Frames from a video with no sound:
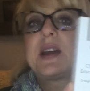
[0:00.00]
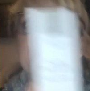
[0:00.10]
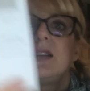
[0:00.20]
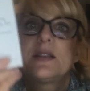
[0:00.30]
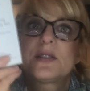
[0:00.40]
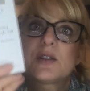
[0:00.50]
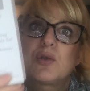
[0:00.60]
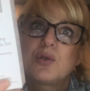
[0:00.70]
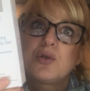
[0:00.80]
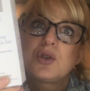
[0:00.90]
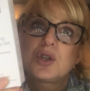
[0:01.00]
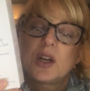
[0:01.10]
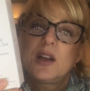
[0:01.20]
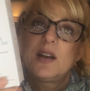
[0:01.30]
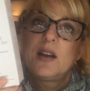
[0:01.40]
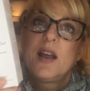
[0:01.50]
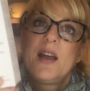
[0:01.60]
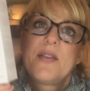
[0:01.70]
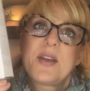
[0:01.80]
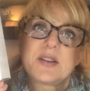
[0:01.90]
in this solution
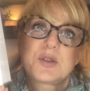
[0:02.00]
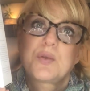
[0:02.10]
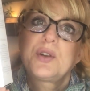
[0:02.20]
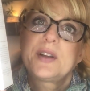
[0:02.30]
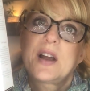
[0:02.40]
that's really